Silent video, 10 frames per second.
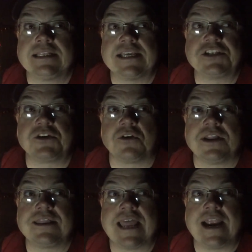they
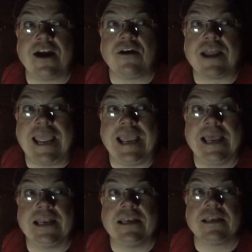started there,
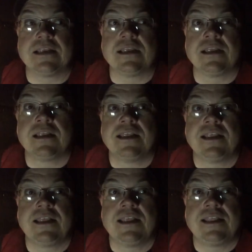and
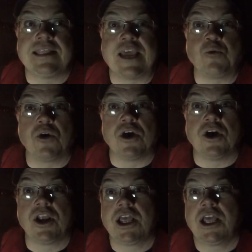they
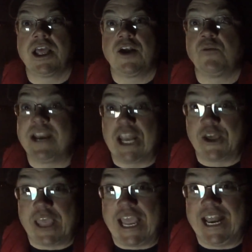were
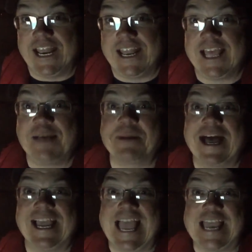relocated
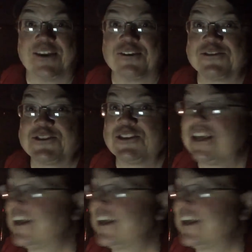by anglers,